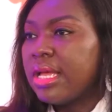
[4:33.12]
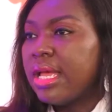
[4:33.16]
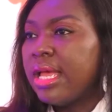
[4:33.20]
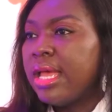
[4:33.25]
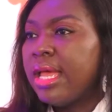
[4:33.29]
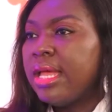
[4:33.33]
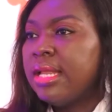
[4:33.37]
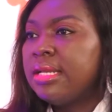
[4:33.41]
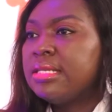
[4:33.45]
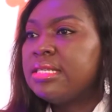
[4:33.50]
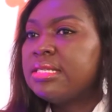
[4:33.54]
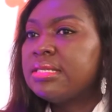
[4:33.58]

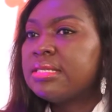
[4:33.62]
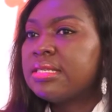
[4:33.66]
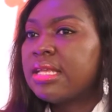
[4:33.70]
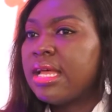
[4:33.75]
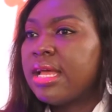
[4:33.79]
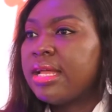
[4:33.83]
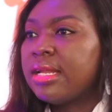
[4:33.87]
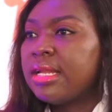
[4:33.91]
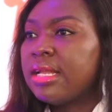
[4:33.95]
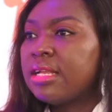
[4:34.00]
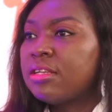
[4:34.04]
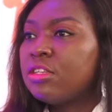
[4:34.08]
and
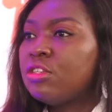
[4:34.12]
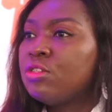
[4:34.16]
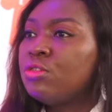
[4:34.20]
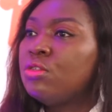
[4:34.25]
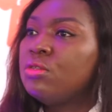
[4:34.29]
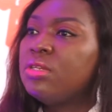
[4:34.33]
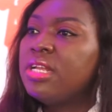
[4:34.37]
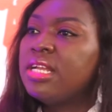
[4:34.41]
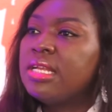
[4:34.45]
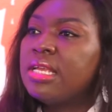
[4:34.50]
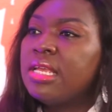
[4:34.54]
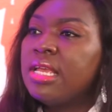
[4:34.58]
decided to
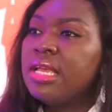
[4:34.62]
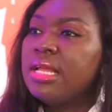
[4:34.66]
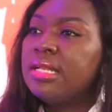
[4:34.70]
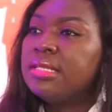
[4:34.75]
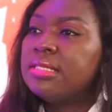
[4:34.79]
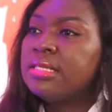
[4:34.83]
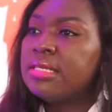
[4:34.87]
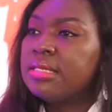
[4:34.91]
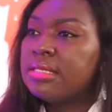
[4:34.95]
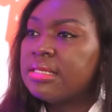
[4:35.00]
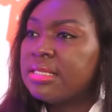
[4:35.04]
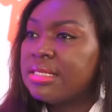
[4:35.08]
dedicate
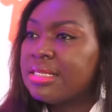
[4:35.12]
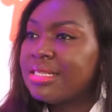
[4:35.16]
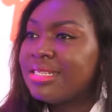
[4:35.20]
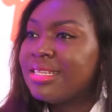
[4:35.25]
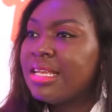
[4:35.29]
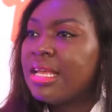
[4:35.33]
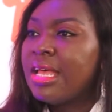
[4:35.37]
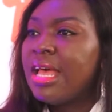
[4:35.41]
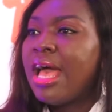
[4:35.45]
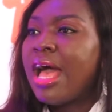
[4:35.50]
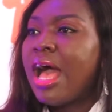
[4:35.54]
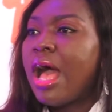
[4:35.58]
his
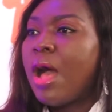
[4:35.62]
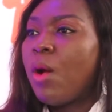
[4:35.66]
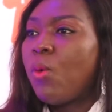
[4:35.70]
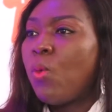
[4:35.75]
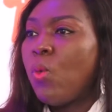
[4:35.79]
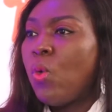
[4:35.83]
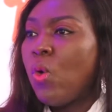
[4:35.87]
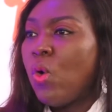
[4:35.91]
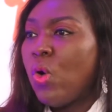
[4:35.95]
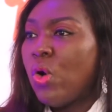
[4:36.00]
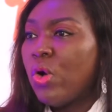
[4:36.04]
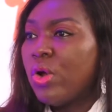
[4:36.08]

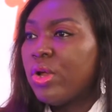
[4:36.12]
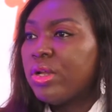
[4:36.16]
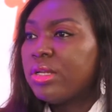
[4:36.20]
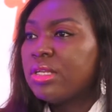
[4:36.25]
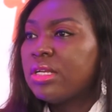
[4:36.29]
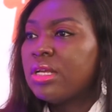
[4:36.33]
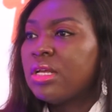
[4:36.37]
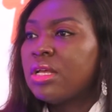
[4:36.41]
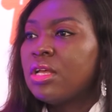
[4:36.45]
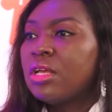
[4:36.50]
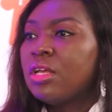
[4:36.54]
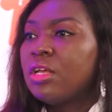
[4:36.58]
award
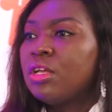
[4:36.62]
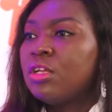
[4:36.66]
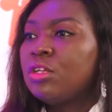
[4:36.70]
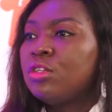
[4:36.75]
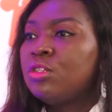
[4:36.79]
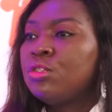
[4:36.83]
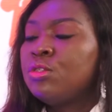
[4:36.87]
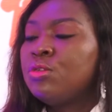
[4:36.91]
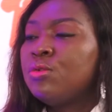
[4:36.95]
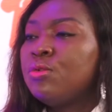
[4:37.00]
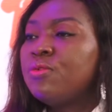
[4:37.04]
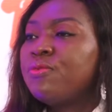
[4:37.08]

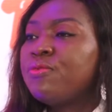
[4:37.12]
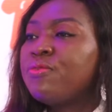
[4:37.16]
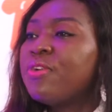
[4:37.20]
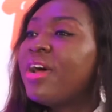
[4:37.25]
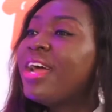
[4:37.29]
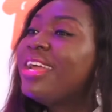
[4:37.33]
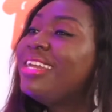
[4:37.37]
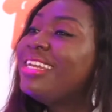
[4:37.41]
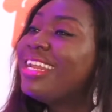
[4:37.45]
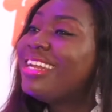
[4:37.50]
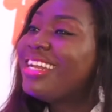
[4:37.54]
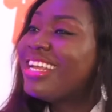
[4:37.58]
to
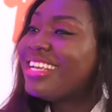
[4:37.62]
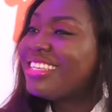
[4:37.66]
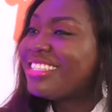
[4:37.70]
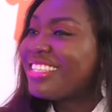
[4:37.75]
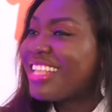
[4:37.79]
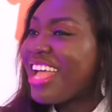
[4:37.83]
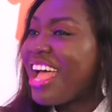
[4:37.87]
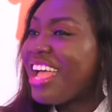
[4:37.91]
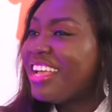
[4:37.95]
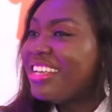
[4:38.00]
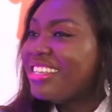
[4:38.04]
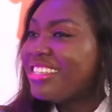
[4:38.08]
find the next
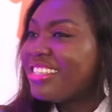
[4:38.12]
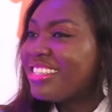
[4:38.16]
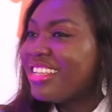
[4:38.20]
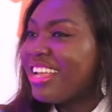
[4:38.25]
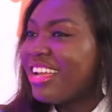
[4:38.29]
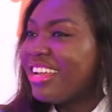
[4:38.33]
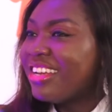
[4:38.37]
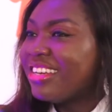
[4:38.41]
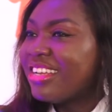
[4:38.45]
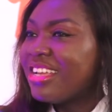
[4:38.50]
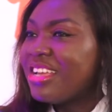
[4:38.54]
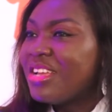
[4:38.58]

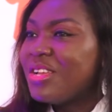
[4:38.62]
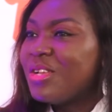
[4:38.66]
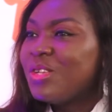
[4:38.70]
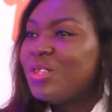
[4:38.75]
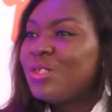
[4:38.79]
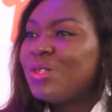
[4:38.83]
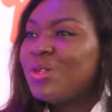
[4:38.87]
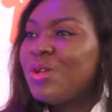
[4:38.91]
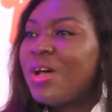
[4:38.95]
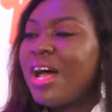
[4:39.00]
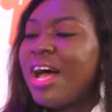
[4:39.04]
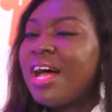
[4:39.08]
Einstein.
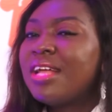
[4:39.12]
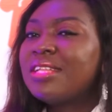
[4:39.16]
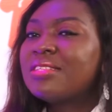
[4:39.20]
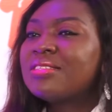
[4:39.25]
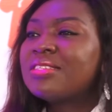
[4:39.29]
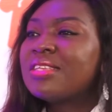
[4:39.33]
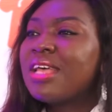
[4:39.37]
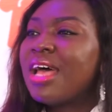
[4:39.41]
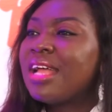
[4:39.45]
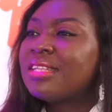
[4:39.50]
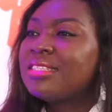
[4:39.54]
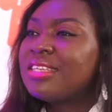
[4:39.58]
So
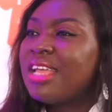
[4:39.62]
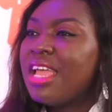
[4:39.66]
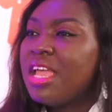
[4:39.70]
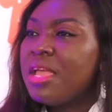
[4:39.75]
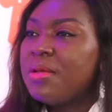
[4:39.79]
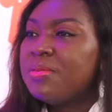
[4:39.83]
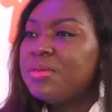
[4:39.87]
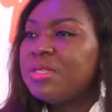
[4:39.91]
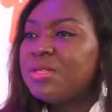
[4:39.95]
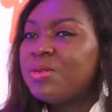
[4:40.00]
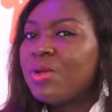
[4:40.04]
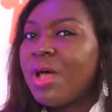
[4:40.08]
at
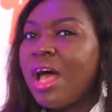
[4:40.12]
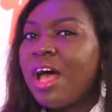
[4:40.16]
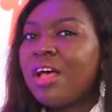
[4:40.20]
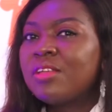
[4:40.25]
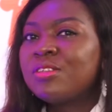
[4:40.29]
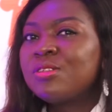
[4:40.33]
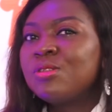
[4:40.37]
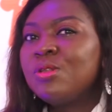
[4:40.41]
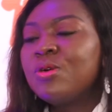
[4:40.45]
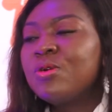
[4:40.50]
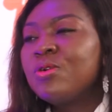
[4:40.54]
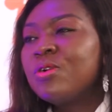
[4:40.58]
AIMS, our
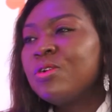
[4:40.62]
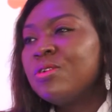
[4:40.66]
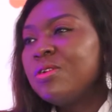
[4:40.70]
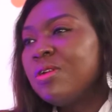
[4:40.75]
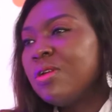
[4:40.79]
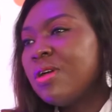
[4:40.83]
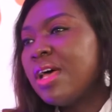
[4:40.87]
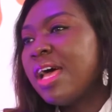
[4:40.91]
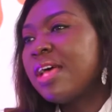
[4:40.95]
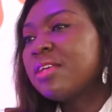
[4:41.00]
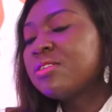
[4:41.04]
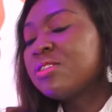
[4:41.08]
slogan
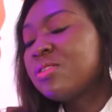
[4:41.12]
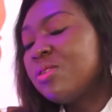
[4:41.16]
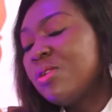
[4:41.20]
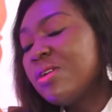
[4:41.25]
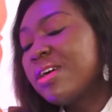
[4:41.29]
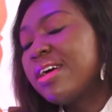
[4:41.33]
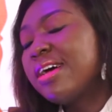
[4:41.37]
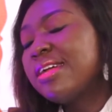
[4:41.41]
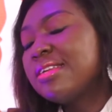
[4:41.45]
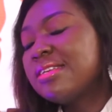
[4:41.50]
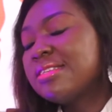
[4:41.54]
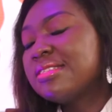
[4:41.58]

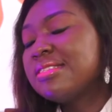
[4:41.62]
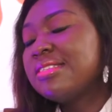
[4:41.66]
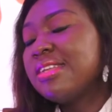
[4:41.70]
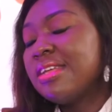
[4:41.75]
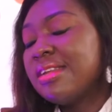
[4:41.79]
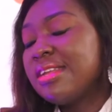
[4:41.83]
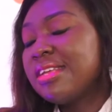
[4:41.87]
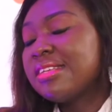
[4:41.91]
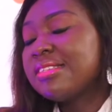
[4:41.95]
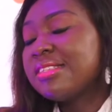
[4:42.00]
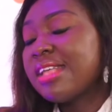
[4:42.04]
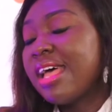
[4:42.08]
is the
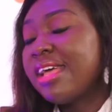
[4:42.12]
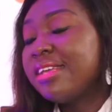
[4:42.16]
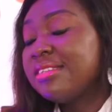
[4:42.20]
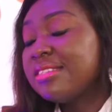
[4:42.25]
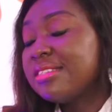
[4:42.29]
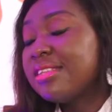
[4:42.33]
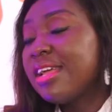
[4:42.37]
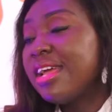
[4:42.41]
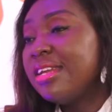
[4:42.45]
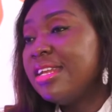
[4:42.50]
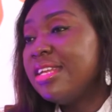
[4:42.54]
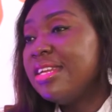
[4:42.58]
Next
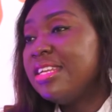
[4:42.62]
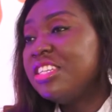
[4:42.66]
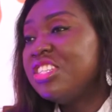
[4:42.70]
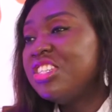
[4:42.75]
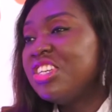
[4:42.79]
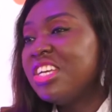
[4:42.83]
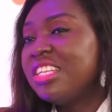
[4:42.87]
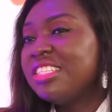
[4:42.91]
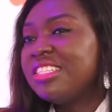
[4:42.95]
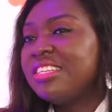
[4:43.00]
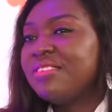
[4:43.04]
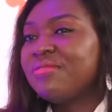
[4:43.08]
Einstein
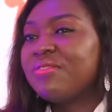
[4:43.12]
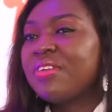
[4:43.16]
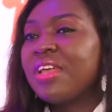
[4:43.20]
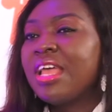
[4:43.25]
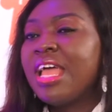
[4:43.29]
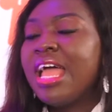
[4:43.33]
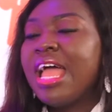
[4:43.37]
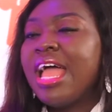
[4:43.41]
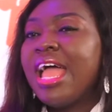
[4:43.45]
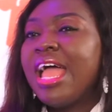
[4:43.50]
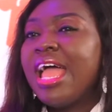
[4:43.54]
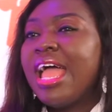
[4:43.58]
Initiative.
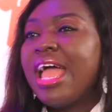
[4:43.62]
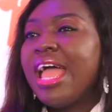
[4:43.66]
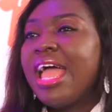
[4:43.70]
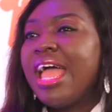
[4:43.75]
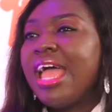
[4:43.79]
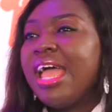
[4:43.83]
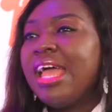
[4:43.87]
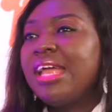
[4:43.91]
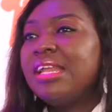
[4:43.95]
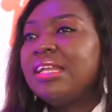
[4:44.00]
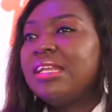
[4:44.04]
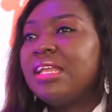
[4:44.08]

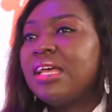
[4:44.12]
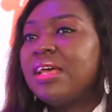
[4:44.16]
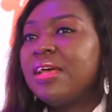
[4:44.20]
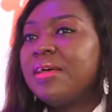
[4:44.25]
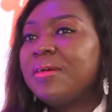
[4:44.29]
And